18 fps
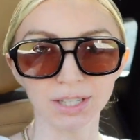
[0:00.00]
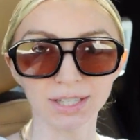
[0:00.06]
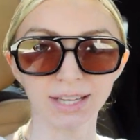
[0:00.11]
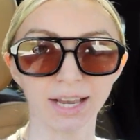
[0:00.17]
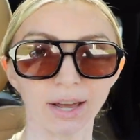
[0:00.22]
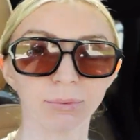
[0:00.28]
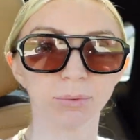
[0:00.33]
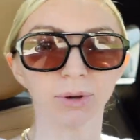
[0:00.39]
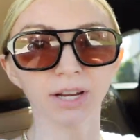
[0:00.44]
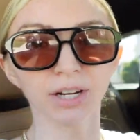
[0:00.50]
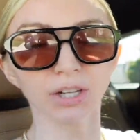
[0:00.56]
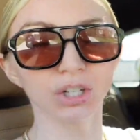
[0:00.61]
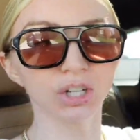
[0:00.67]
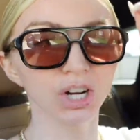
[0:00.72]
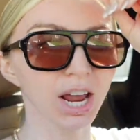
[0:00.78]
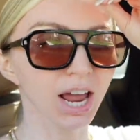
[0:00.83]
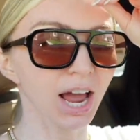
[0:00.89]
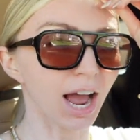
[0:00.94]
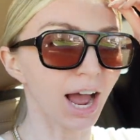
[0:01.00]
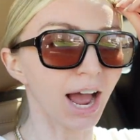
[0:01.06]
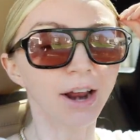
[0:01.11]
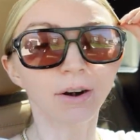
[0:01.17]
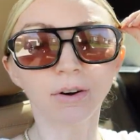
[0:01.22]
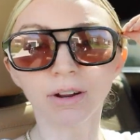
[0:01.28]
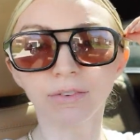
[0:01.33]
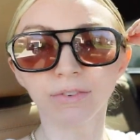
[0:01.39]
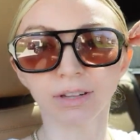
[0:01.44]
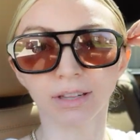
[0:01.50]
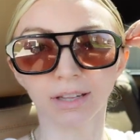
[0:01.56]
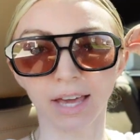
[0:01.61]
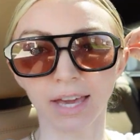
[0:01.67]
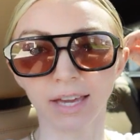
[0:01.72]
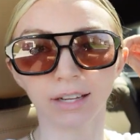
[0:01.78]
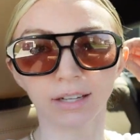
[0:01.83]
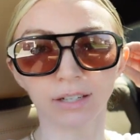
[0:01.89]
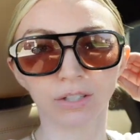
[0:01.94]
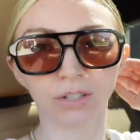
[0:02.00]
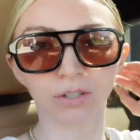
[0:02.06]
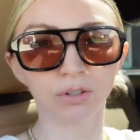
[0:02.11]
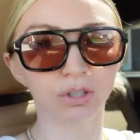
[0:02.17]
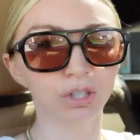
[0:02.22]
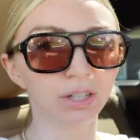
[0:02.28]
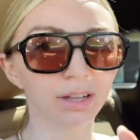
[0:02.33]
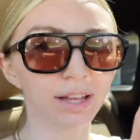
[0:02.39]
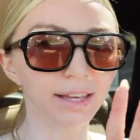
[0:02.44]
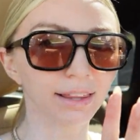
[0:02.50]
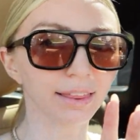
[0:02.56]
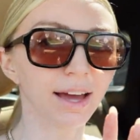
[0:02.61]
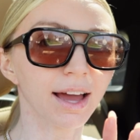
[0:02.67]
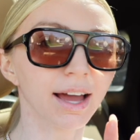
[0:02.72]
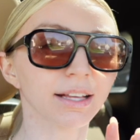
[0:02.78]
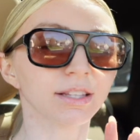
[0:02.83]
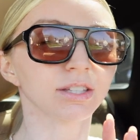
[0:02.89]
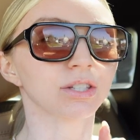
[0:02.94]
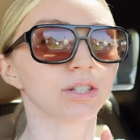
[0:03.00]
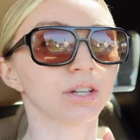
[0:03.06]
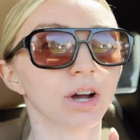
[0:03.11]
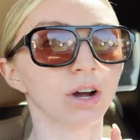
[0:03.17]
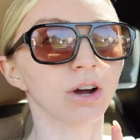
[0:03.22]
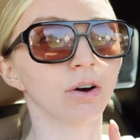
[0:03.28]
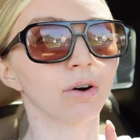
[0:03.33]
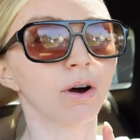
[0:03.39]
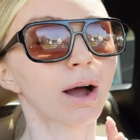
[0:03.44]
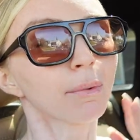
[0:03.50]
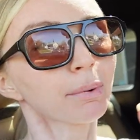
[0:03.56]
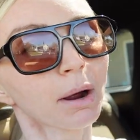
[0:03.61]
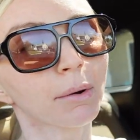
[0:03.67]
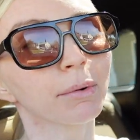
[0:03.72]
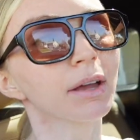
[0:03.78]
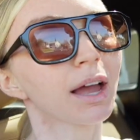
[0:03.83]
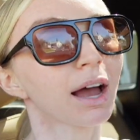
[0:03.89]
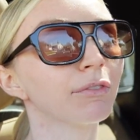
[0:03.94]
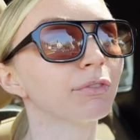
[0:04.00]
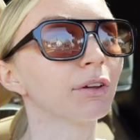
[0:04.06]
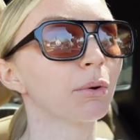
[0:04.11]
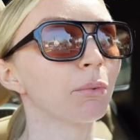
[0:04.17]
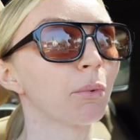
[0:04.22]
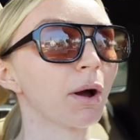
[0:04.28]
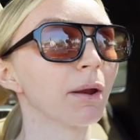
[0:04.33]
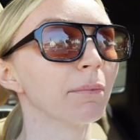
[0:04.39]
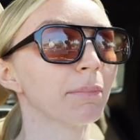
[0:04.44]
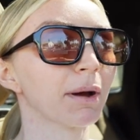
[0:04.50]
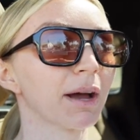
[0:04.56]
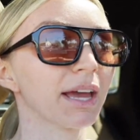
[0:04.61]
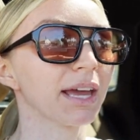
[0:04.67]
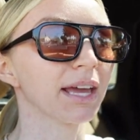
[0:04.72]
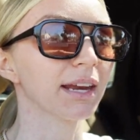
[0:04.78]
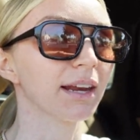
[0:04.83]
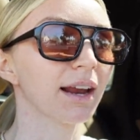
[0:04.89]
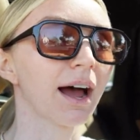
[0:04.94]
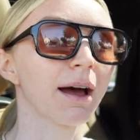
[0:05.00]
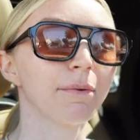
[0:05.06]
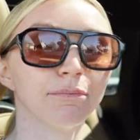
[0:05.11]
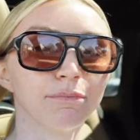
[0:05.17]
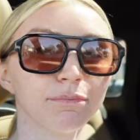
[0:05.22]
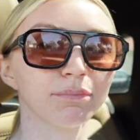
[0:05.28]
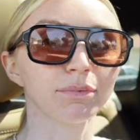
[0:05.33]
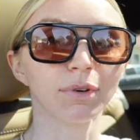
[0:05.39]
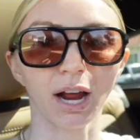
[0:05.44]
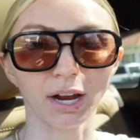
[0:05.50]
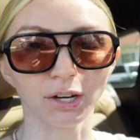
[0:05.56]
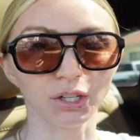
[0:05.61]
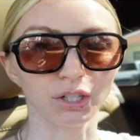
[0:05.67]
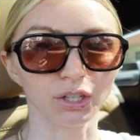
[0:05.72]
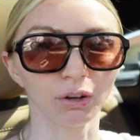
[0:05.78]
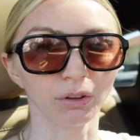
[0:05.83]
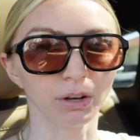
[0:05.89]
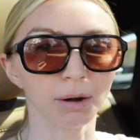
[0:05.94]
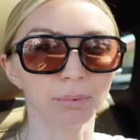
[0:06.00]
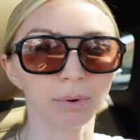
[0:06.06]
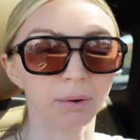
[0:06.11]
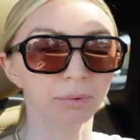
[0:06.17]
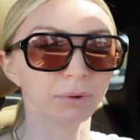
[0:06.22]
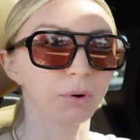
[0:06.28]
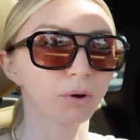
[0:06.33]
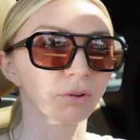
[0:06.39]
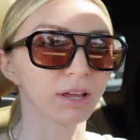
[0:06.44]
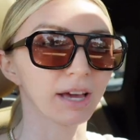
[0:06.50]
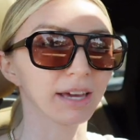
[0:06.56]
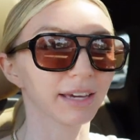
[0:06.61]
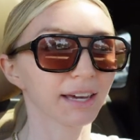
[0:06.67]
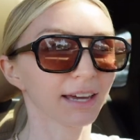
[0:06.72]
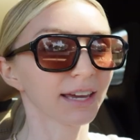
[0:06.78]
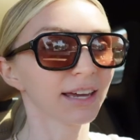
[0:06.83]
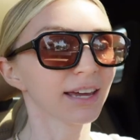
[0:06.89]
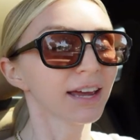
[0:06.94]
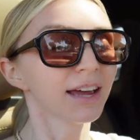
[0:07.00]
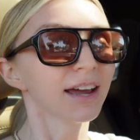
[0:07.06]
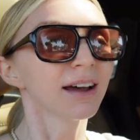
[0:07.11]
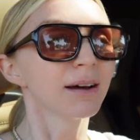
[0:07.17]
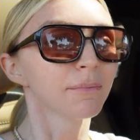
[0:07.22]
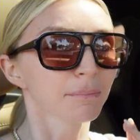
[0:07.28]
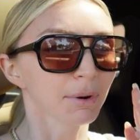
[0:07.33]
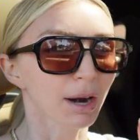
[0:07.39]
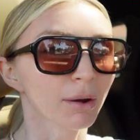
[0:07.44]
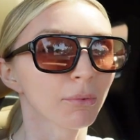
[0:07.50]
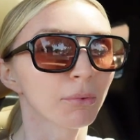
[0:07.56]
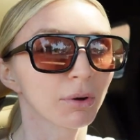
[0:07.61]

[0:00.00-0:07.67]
sandwich. I don't even like sushi like that, so I'll probably have like one bite. I just know that I probably won't like it, but I